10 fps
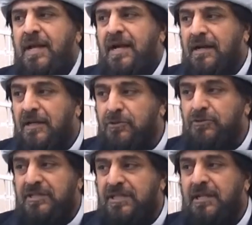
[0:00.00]
And
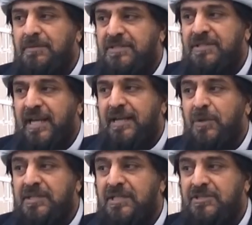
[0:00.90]
Rasulullah is saying
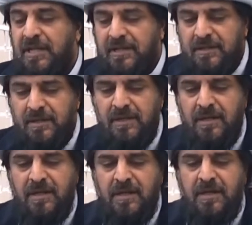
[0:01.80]
when the
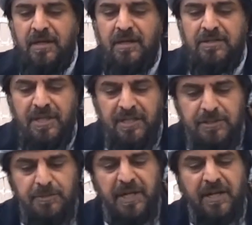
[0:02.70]

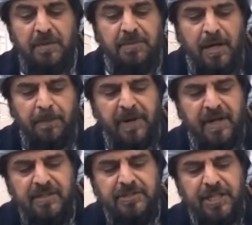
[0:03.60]
sins become
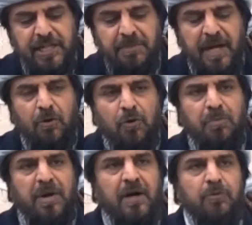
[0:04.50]
apparent in my
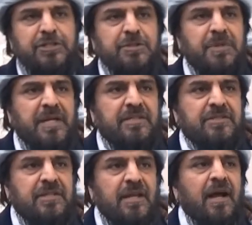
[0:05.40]
ummah, which
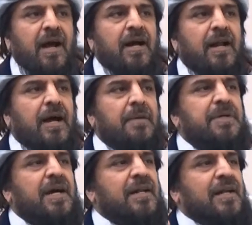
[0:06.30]
means
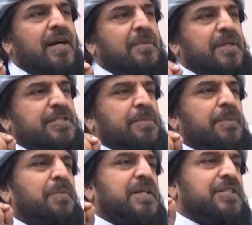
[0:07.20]
haram ghar-ghar mein jab
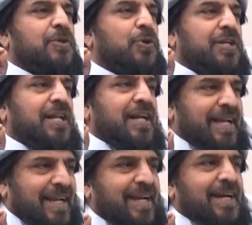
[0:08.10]
bajne hone
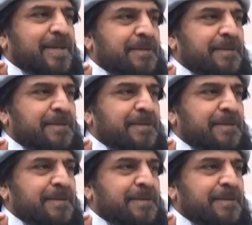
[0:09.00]
lagega.